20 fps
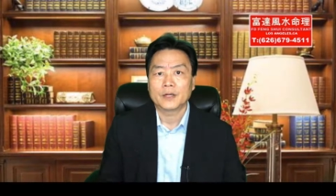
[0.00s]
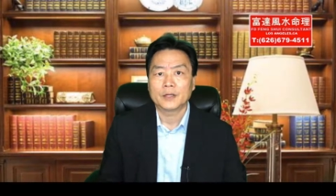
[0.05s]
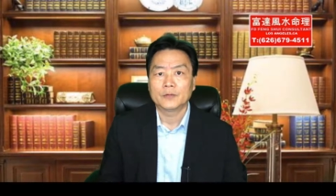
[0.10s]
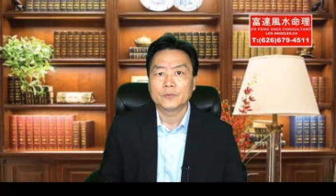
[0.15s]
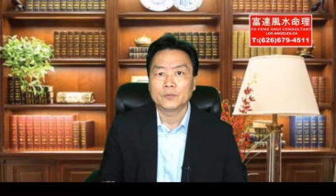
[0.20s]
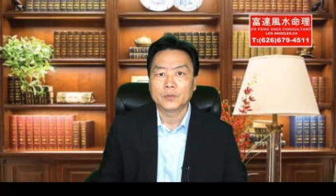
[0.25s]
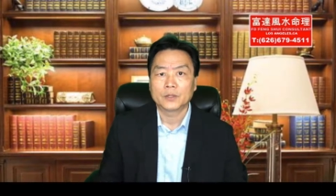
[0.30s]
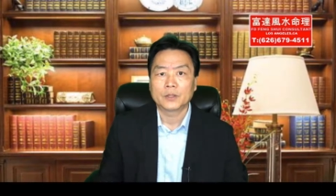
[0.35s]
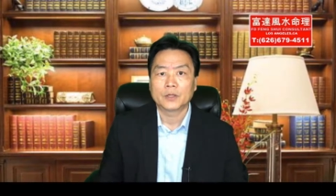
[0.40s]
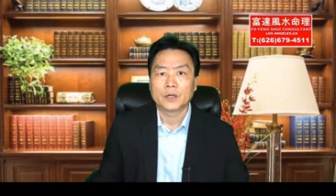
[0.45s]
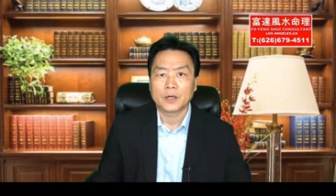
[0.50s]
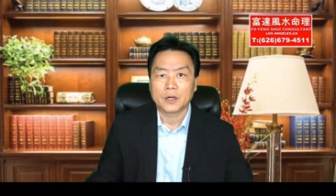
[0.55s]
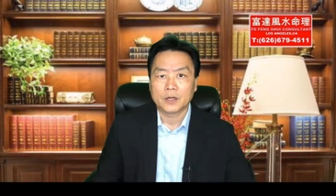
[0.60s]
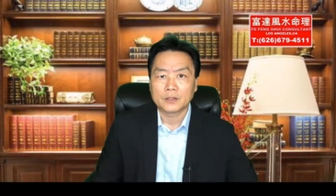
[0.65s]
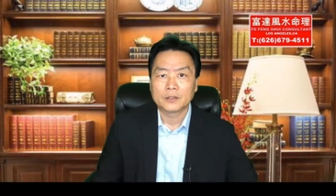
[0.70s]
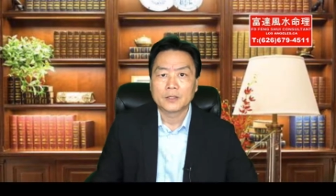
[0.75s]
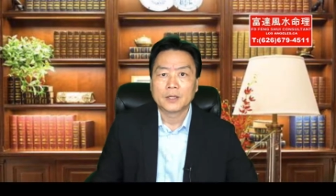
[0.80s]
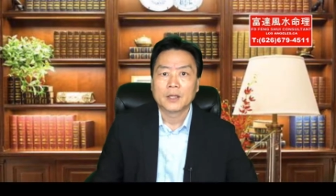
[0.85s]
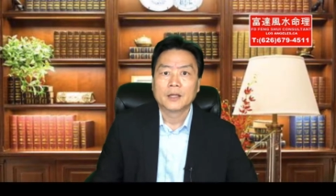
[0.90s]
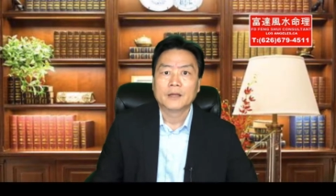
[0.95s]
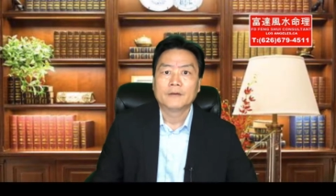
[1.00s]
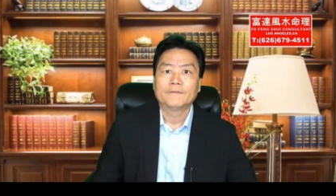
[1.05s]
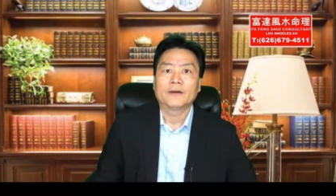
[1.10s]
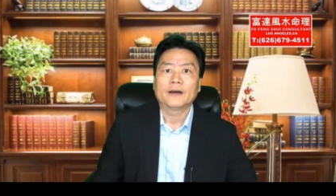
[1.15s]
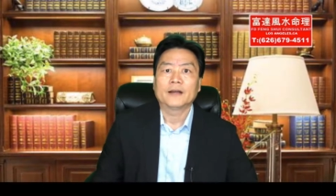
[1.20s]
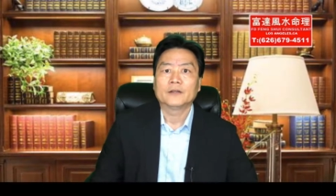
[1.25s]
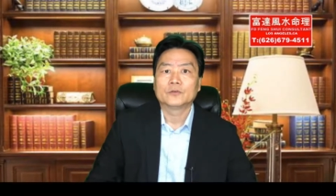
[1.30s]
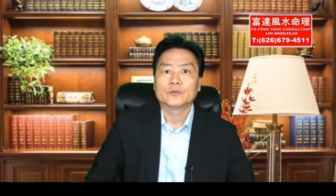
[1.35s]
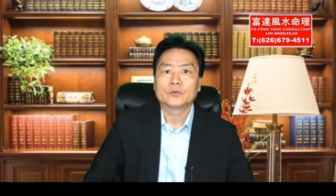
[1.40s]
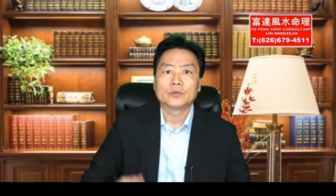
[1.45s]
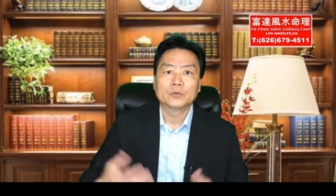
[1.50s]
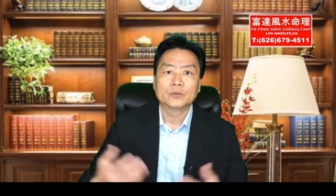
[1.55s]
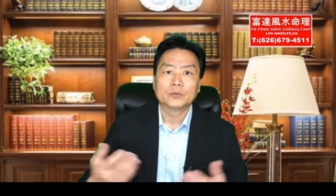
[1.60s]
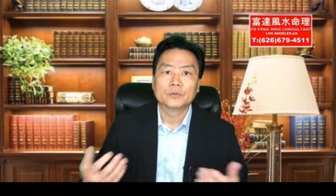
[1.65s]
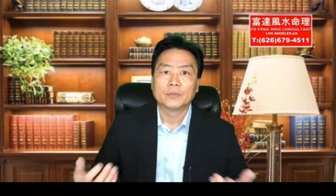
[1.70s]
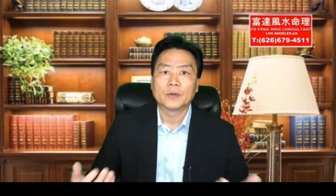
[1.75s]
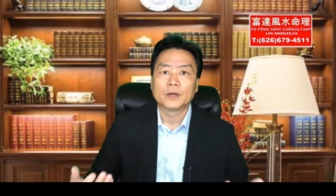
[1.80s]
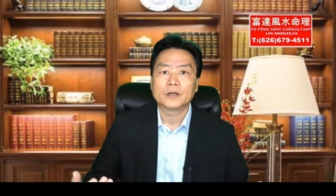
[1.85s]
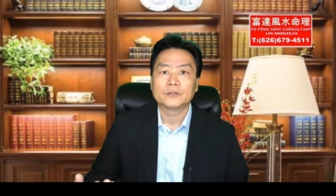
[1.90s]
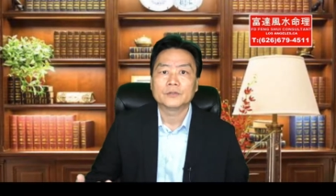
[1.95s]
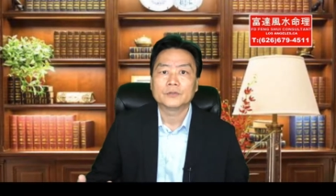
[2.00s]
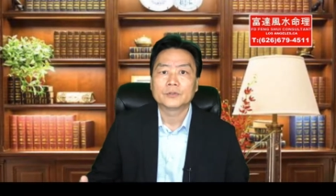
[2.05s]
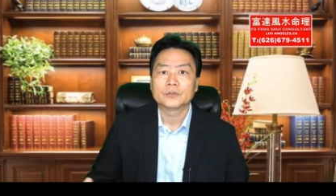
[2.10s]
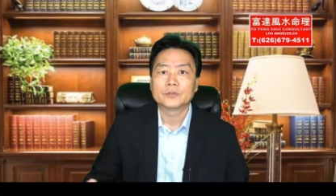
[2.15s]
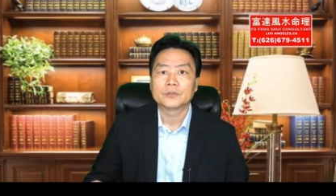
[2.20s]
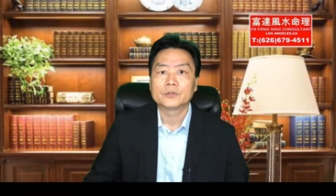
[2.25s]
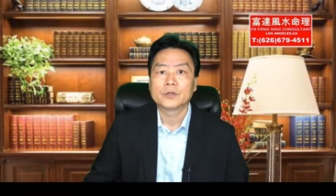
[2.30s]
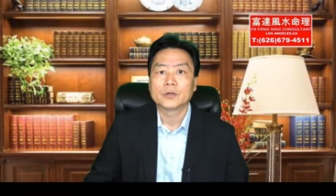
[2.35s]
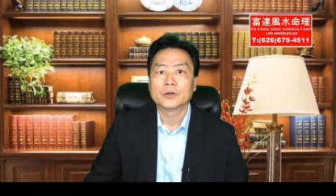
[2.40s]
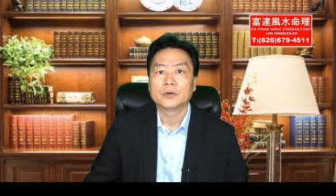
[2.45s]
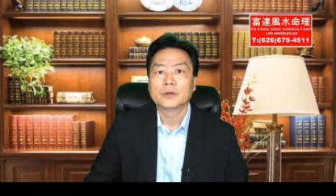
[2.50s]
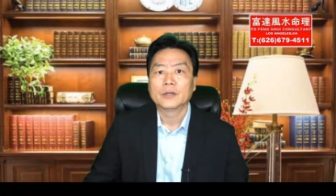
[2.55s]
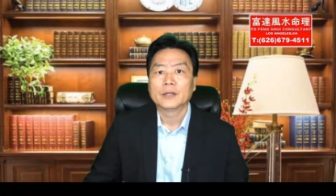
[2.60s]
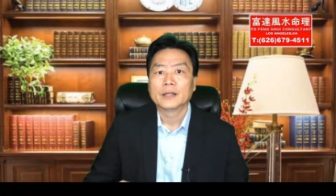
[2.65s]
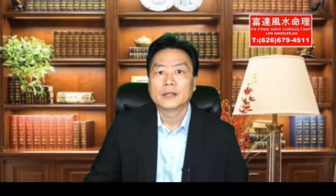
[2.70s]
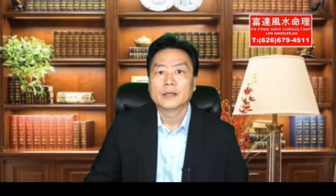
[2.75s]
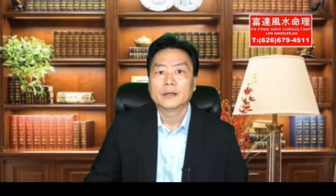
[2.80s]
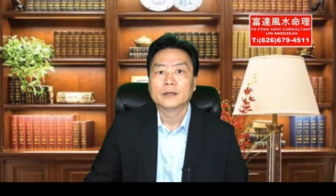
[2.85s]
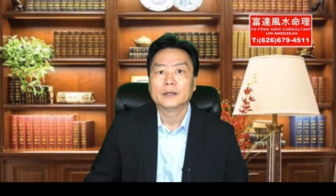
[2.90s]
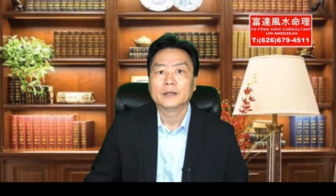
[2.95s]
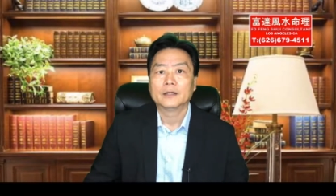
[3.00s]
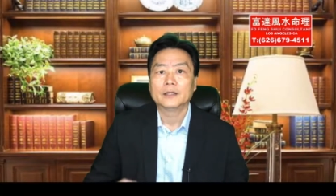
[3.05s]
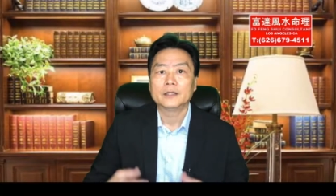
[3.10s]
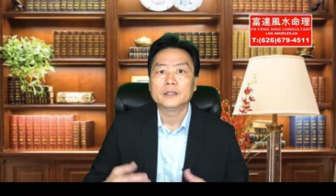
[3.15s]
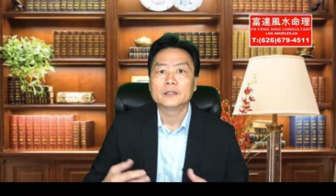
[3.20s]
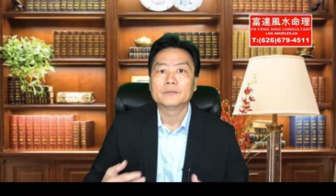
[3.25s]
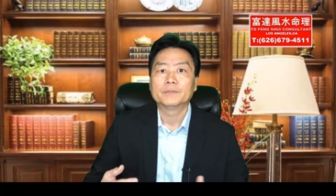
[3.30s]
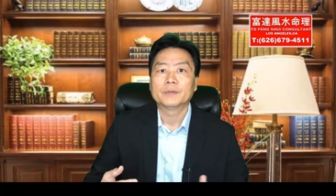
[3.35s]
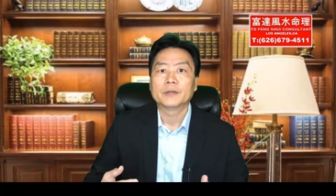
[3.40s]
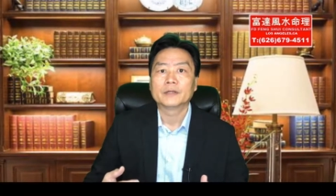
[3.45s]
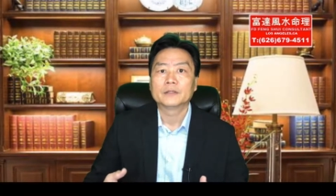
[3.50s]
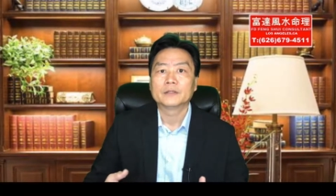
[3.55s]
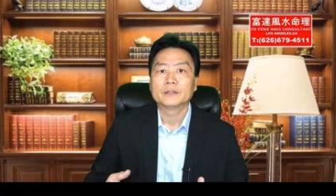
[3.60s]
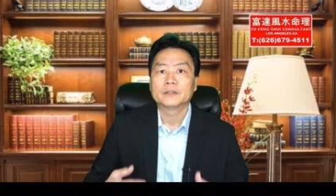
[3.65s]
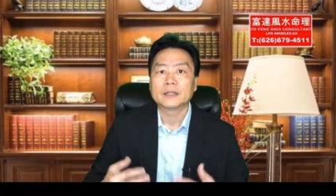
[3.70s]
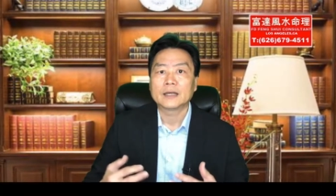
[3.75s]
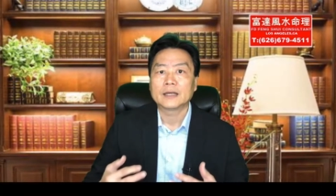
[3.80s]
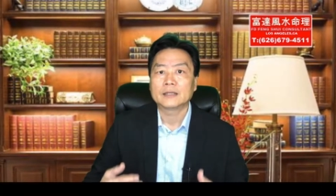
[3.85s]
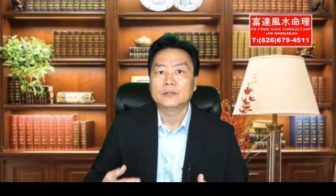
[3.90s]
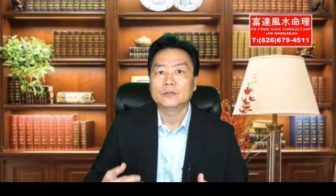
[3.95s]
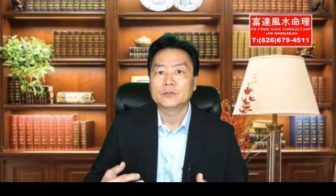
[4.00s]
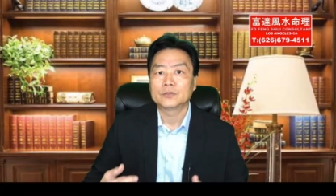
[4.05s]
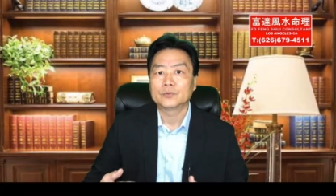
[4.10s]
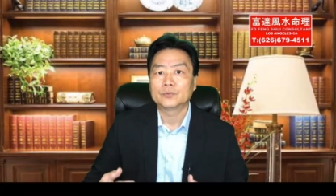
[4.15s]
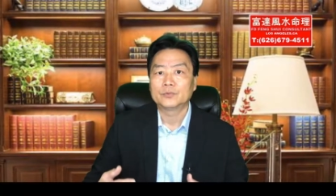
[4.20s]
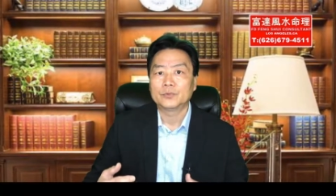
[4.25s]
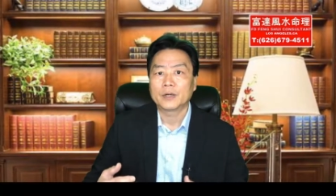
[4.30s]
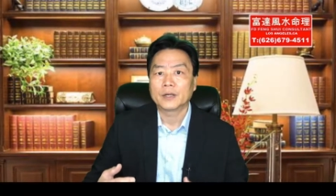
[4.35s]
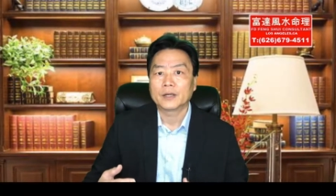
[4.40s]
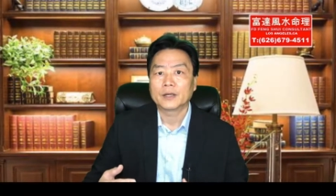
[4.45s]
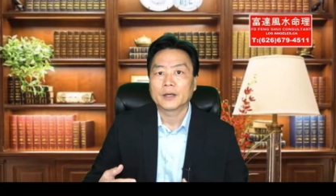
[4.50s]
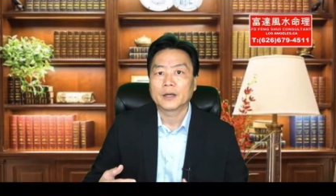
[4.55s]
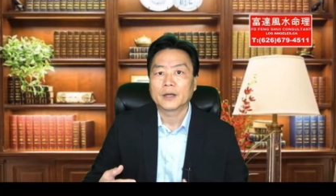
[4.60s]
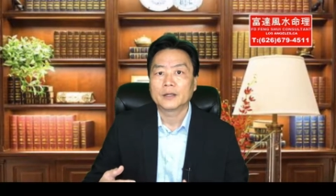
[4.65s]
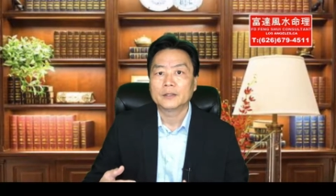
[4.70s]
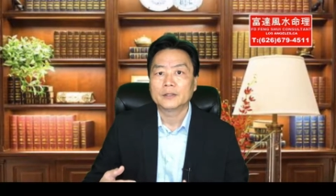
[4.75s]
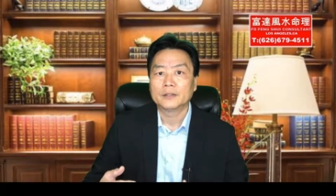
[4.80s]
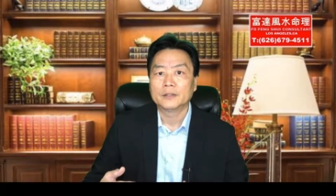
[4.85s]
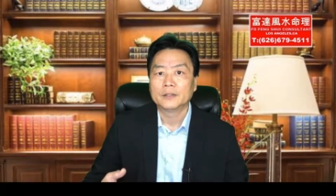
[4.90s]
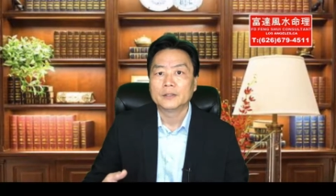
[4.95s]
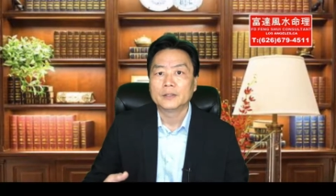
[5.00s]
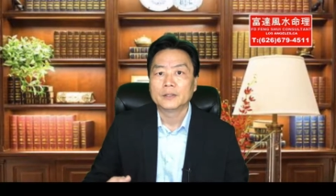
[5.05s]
will cost fire too much. So it's better not use red color.